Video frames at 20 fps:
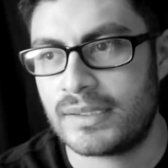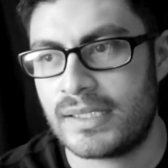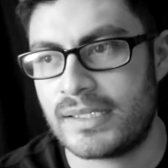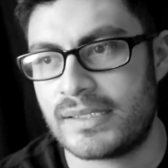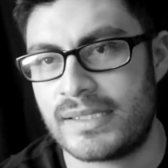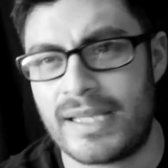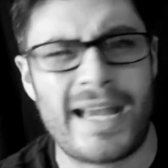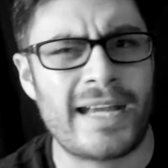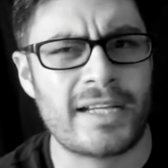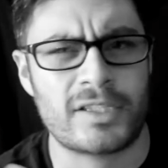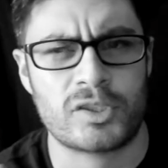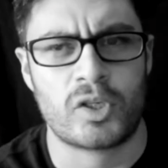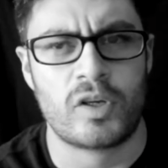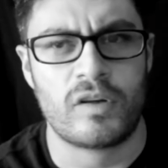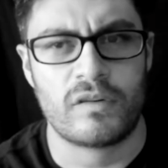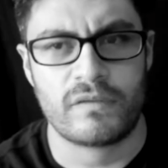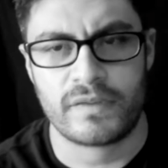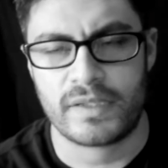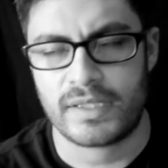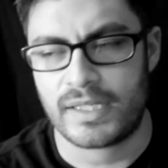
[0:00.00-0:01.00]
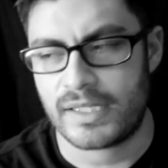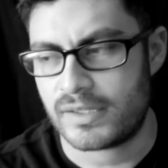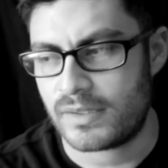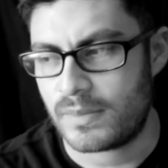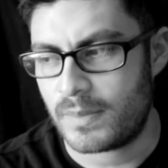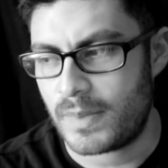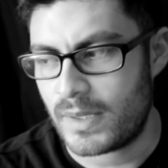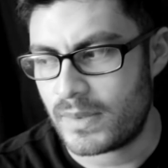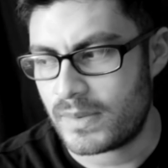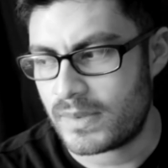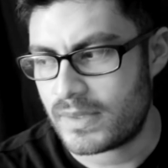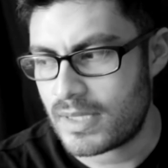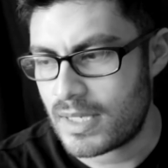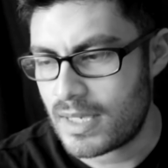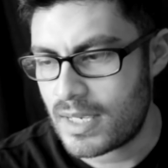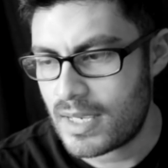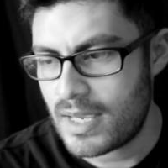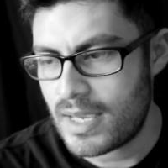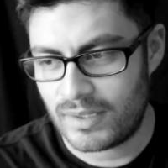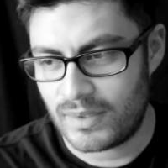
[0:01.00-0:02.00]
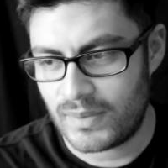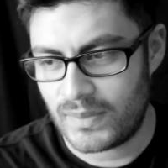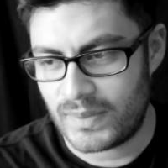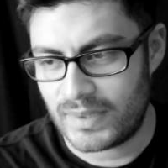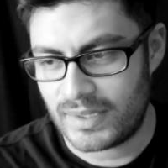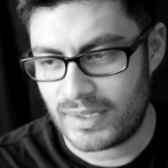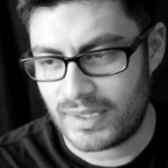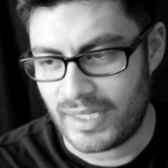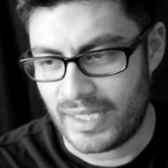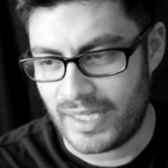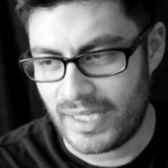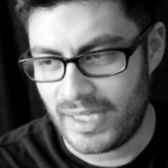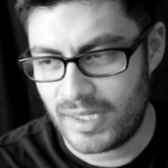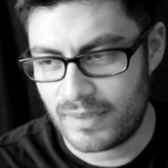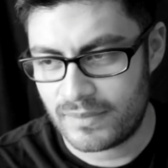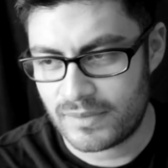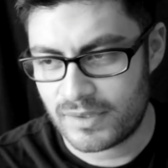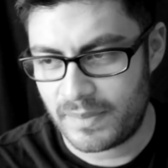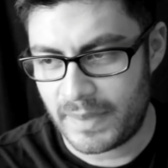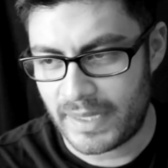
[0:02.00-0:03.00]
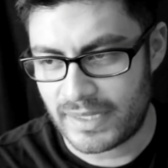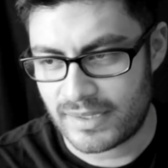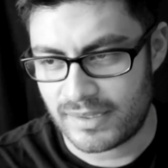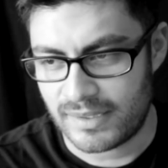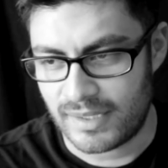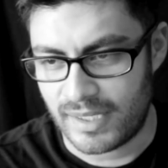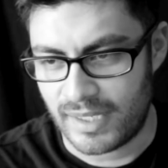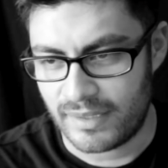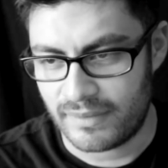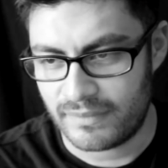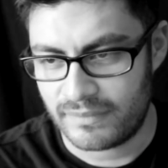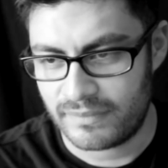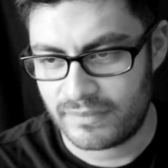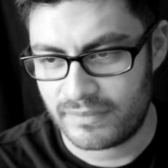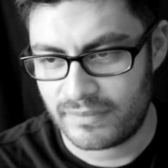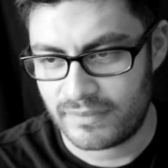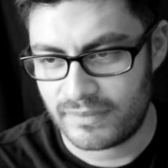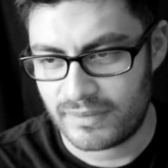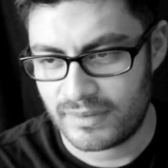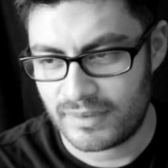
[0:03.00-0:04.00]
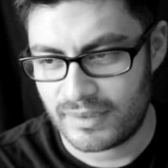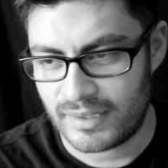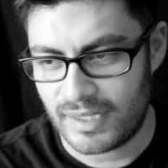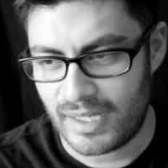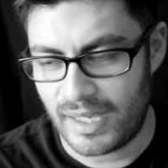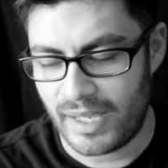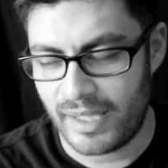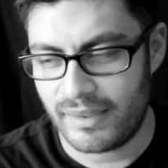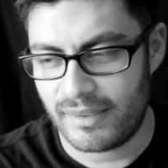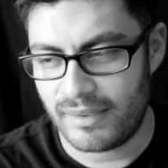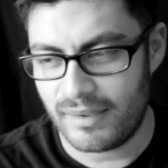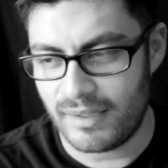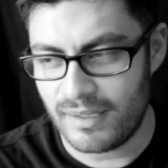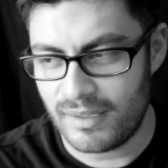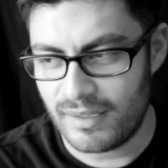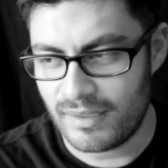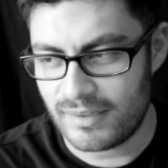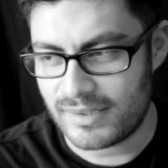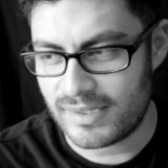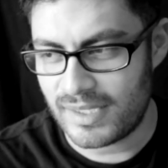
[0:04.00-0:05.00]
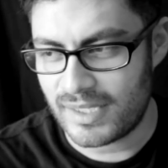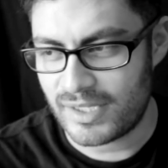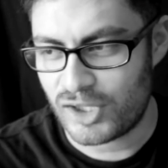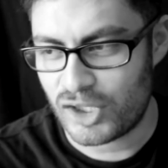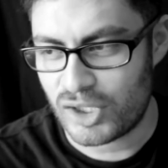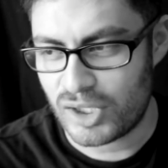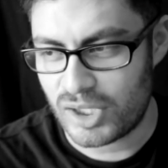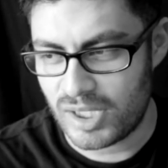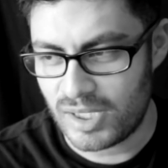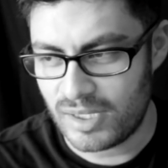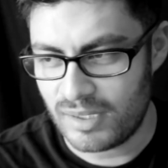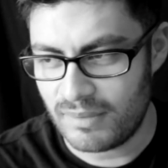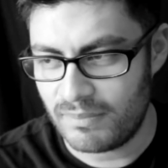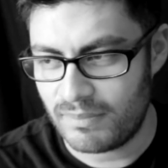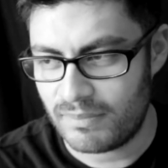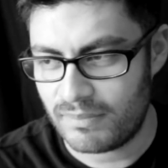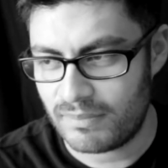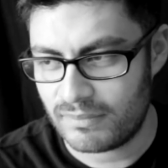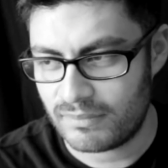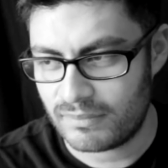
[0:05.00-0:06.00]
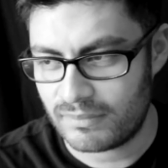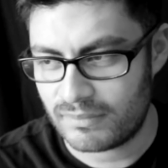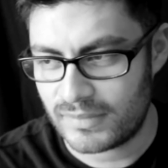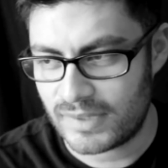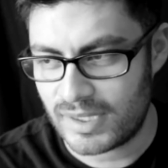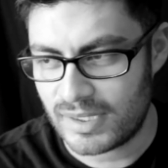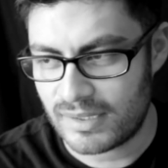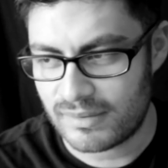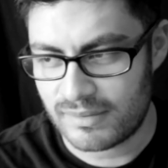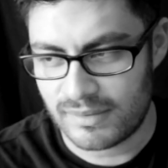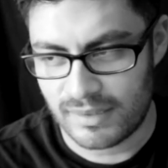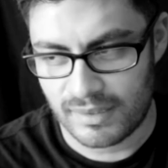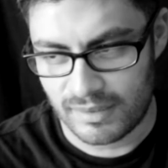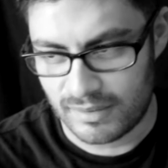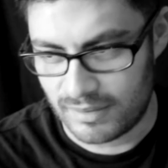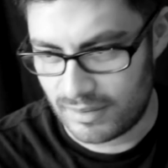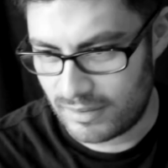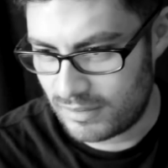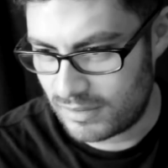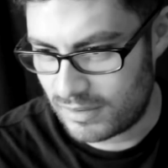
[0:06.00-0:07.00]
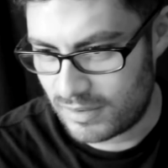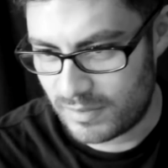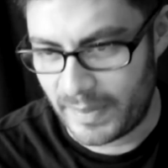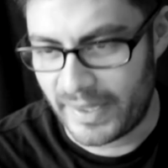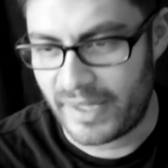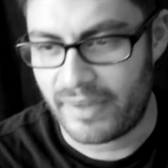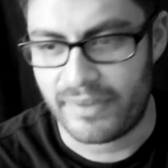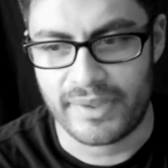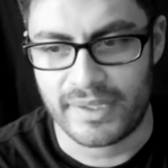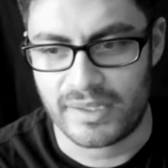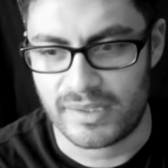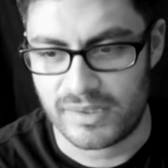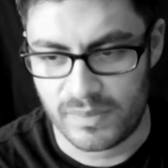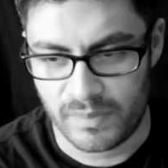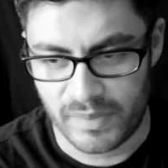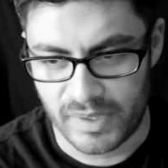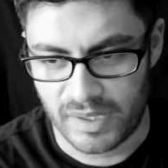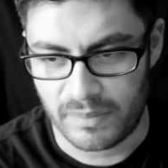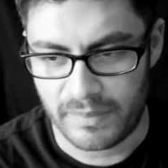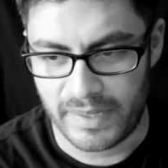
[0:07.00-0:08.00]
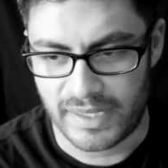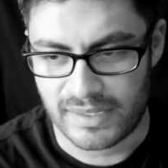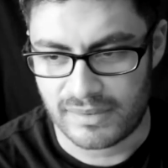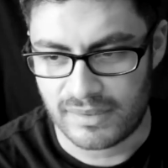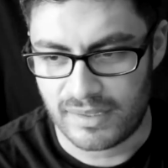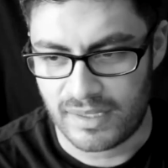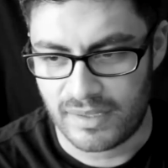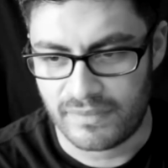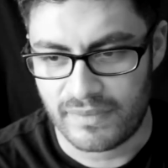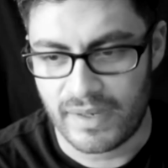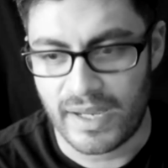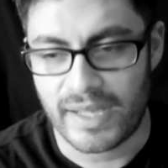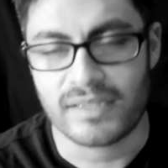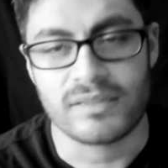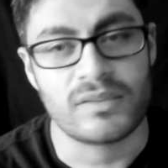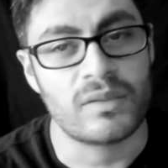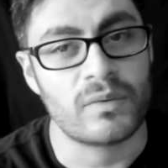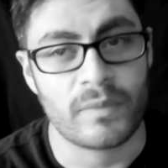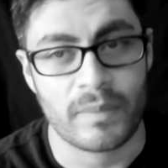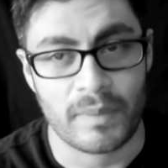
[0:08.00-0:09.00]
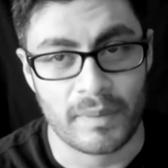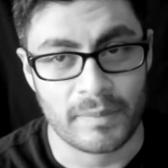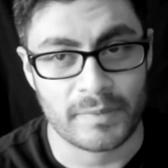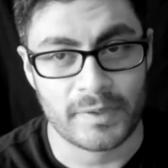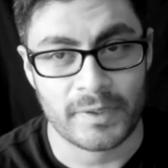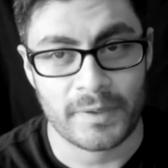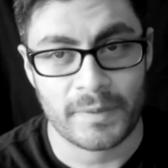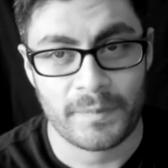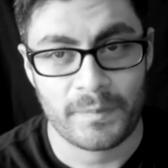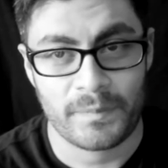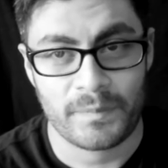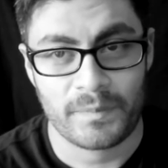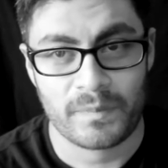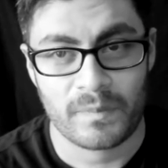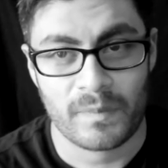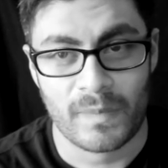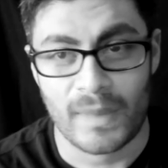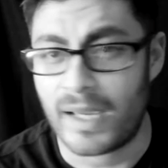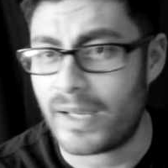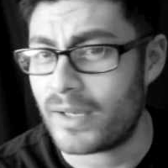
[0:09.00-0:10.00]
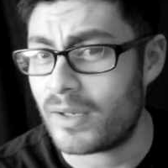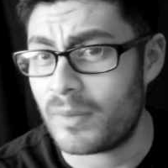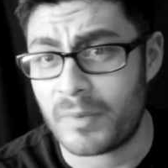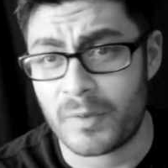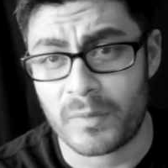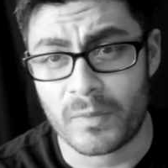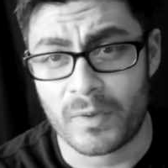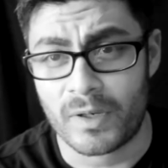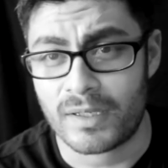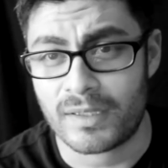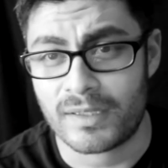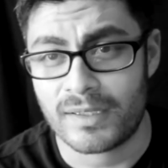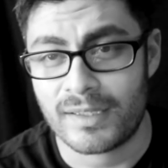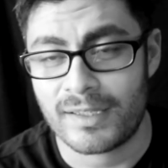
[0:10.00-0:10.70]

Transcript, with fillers: His ex girlfriend, I suppose when he comes back to life, I think it's like she does like a little spell thing to bring him back to life. I don't remember. I could be wrong.